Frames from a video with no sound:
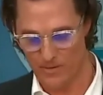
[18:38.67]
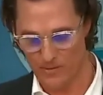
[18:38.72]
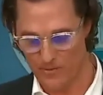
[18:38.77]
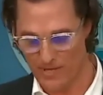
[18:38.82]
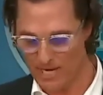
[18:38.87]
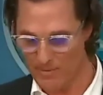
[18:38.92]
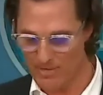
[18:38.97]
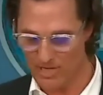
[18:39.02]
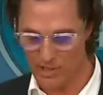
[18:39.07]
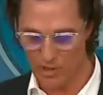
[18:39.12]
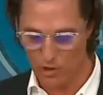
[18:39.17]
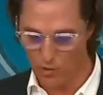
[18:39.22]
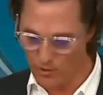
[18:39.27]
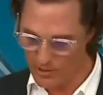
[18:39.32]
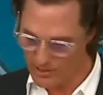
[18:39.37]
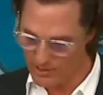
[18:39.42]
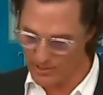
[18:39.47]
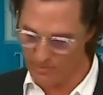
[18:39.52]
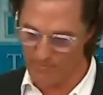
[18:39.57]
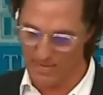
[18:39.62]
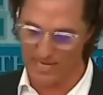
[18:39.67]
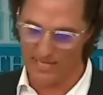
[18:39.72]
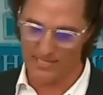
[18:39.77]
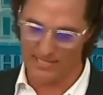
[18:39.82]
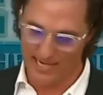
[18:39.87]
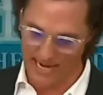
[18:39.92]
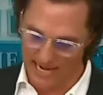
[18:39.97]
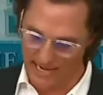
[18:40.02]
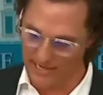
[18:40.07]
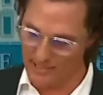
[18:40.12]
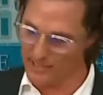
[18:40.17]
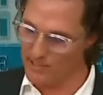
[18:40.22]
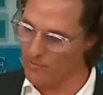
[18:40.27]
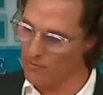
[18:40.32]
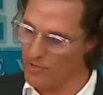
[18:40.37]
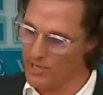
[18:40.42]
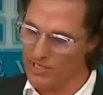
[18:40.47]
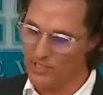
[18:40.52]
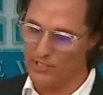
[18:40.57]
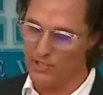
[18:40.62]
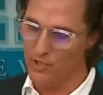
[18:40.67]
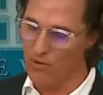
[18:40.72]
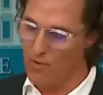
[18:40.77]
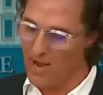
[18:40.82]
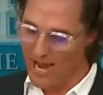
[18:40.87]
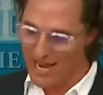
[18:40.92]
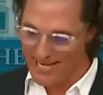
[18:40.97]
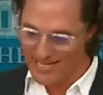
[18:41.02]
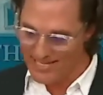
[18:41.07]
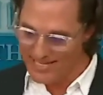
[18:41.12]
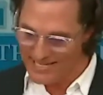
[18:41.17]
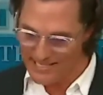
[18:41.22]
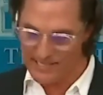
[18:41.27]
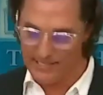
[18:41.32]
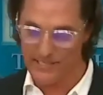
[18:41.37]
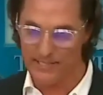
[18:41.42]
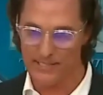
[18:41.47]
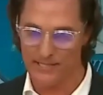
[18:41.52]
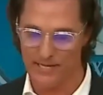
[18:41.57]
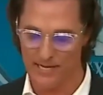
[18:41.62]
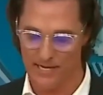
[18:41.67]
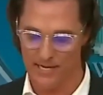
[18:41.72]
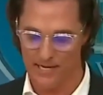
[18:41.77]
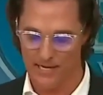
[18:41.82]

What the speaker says: We got to make choices, make stands, embrace new ideas,